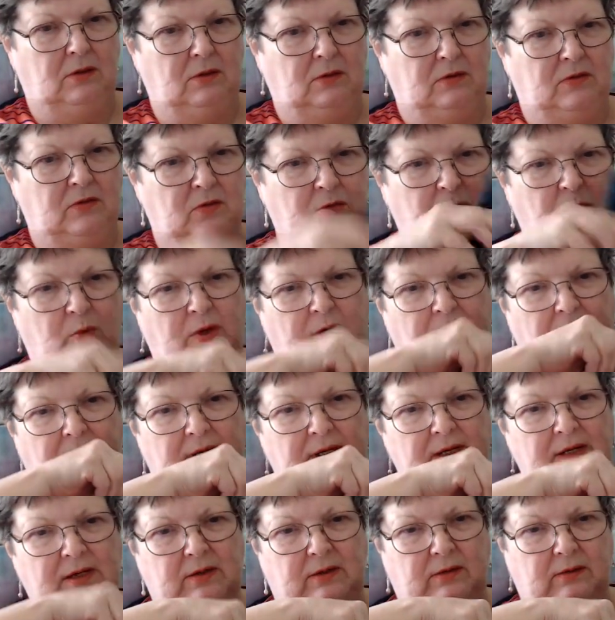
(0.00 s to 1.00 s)
square
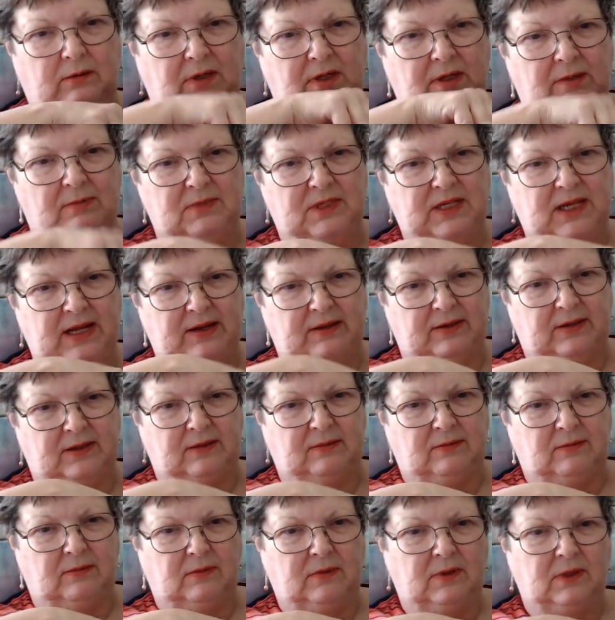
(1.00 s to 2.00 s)
and it'll come down
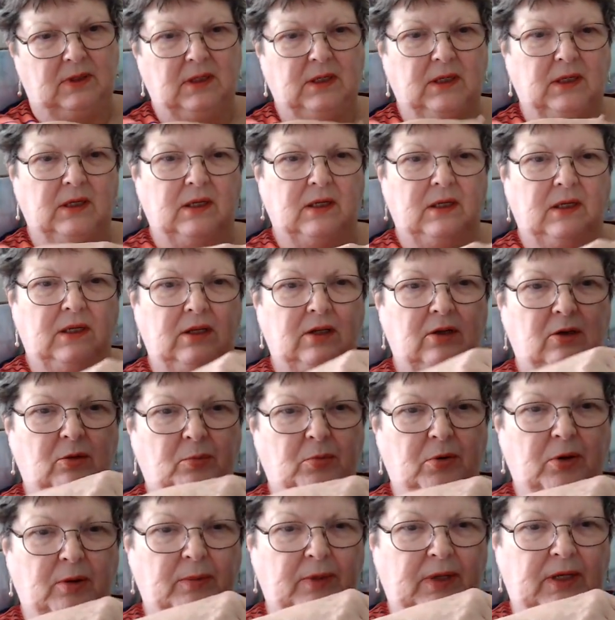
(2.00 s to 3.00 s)
and, you know,
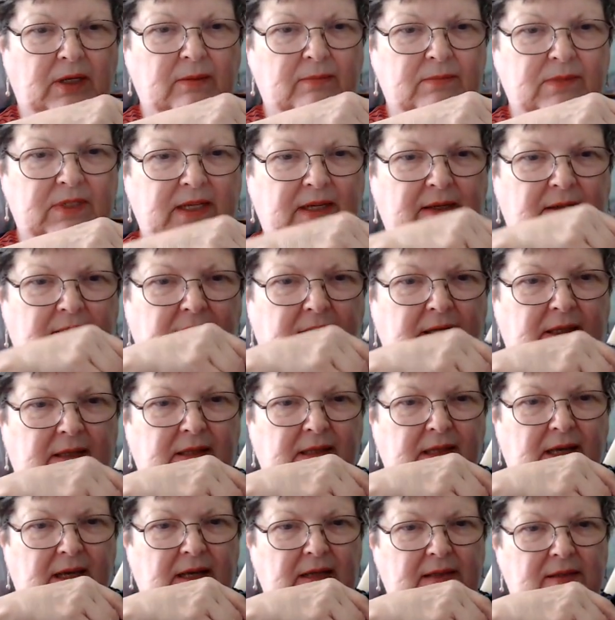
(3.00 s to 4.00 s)
probably come down like
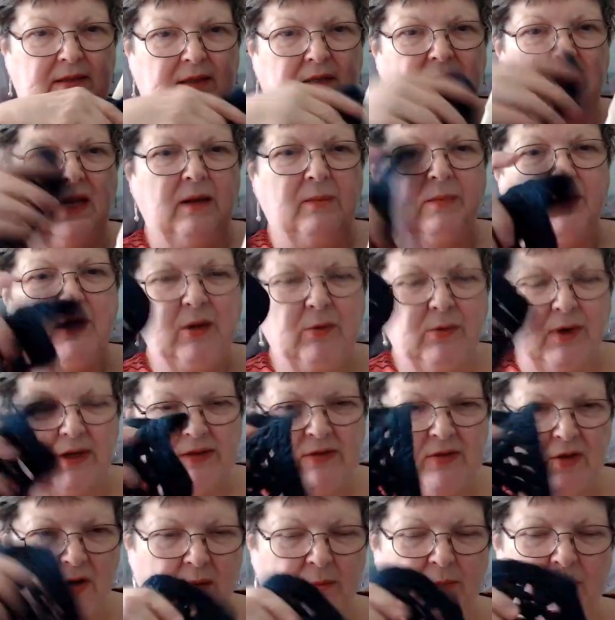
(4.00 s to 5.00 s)
that. But anyway,
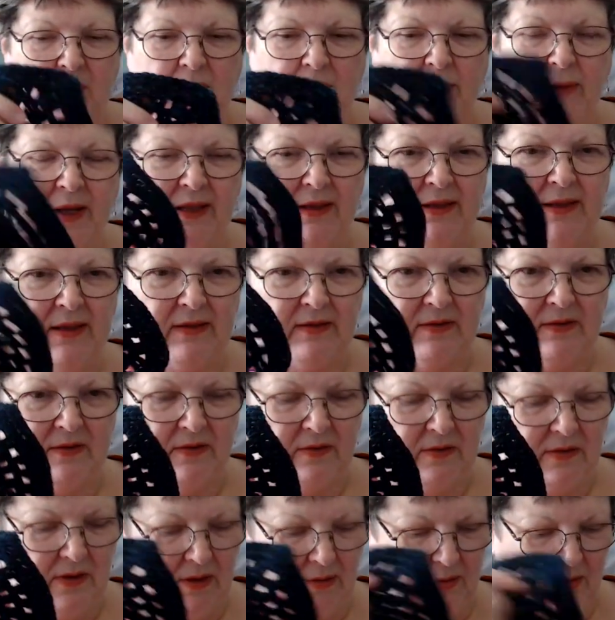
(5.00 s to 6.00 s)
so I'm going to make
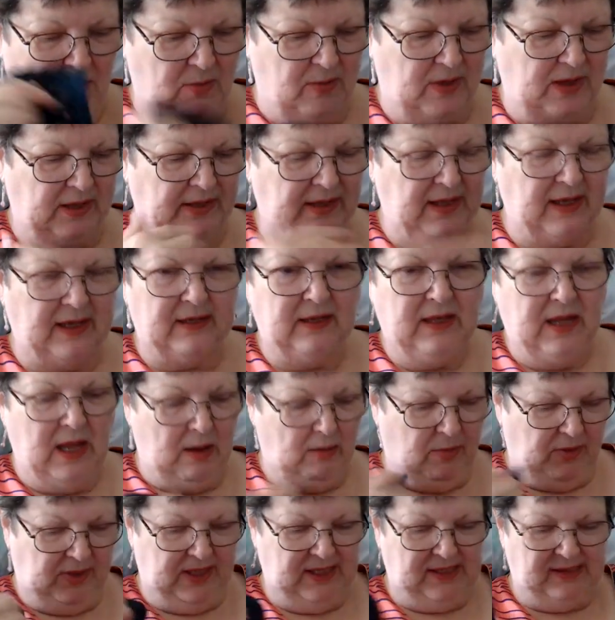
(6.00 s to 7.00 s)
this, I'm going to make that,
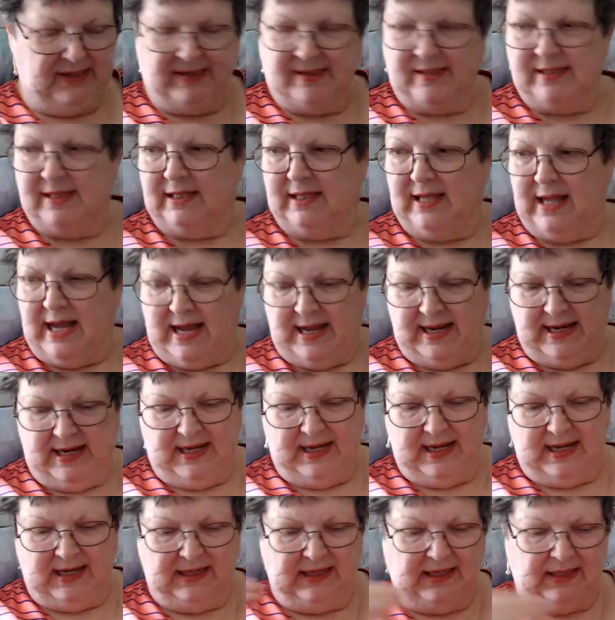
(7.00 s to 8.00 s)
but this is the
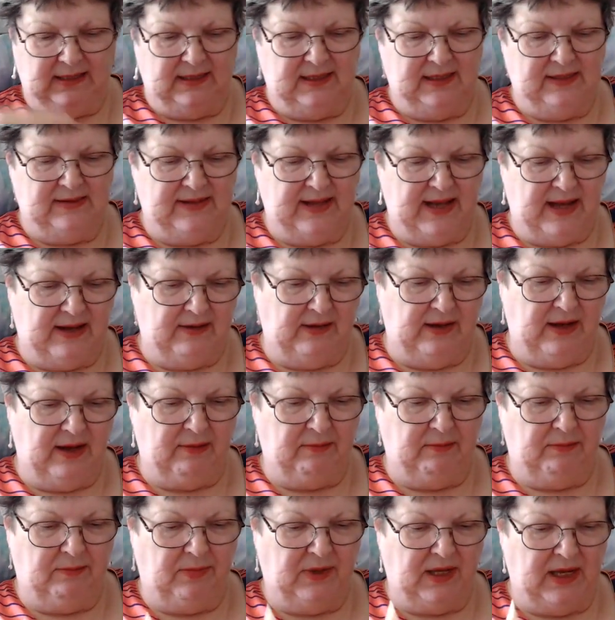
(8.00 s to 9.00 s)
lining. I cut this out. Now
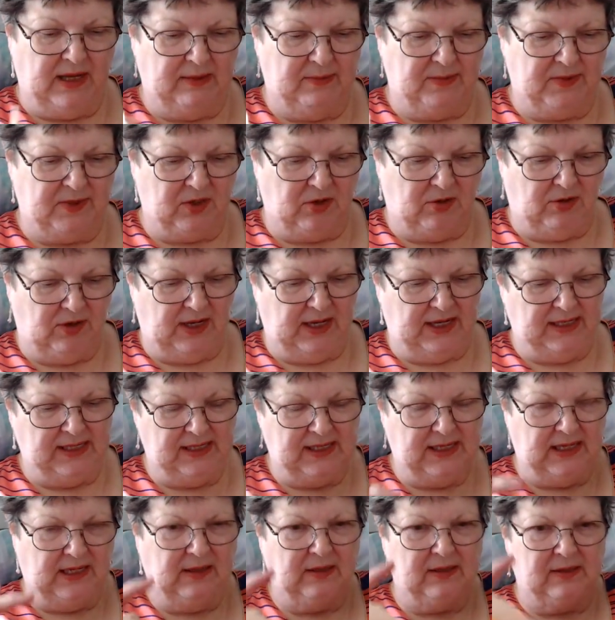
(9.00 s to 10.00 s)
I'm kind of sorry I
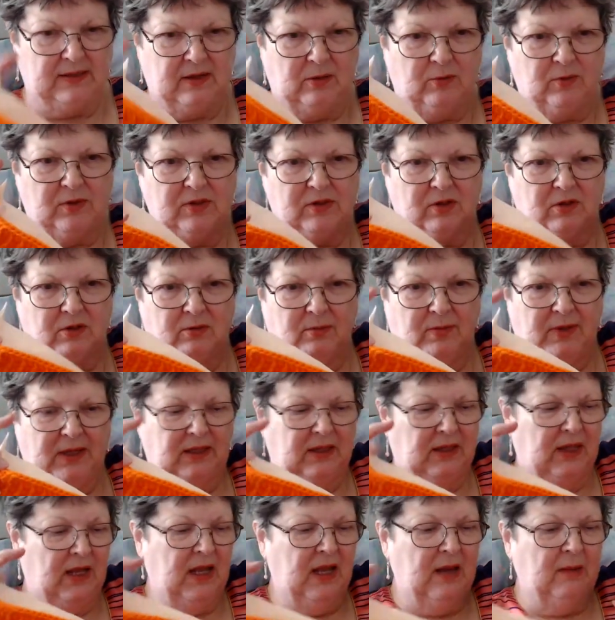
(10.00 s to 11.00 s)
did because I wasn't going to make,
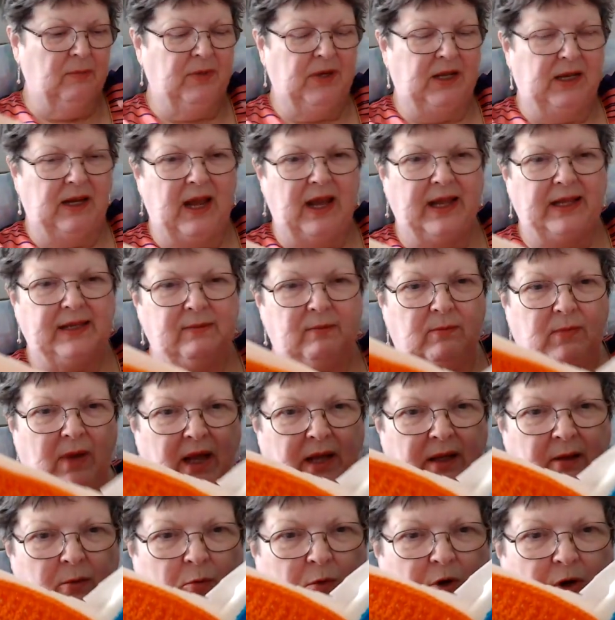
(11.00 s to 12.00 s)
but I can,
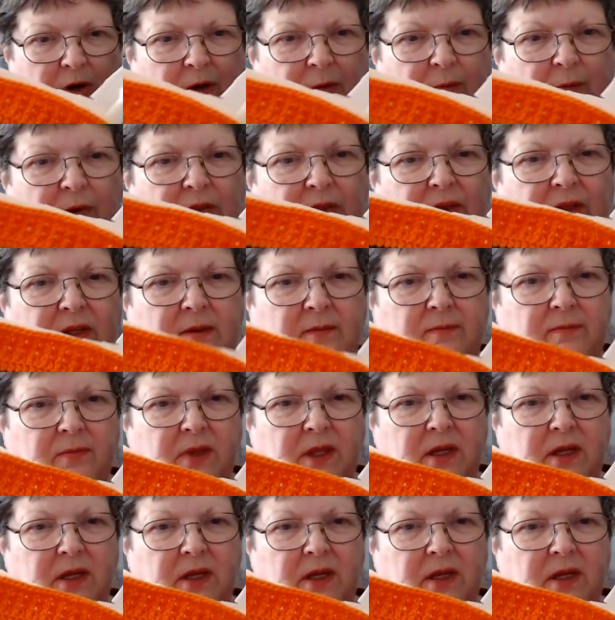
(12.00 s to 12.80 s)
I can work with it.